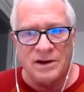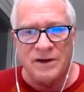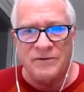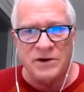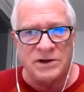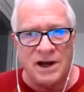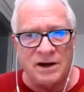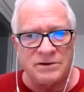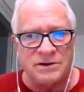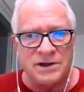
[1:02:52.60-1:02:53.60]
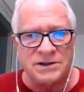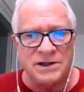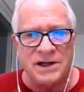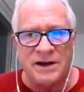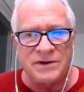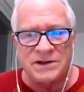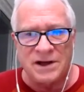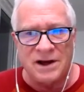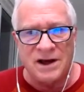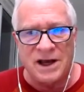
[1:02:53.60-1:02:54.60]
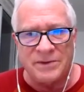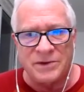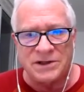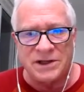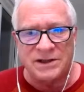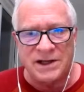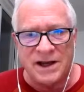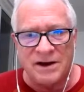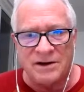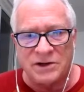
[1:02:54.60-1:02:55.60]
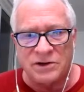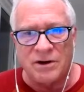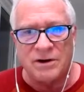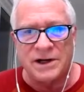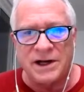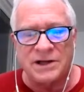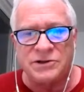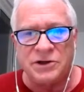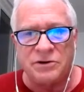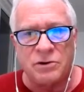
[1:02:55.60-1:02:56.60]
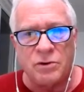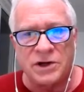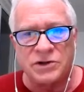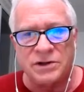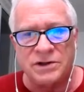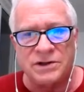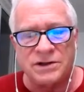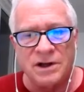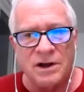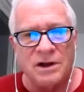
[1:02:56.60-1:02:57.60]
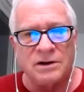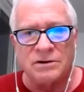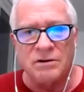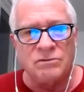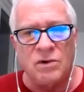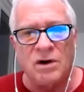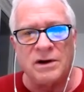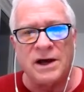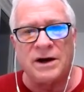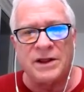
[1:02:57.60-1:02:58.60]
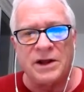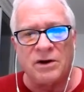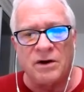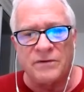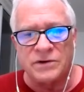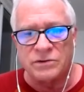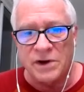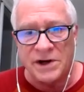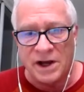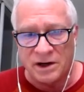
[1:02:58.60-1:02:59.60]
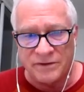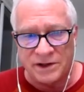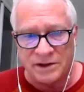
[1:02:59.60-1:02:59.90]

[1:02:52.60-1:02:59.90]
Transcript: If your doctor doesn't have the time to sit down and talk and answer your questions, don't walk out of that office, run out of it.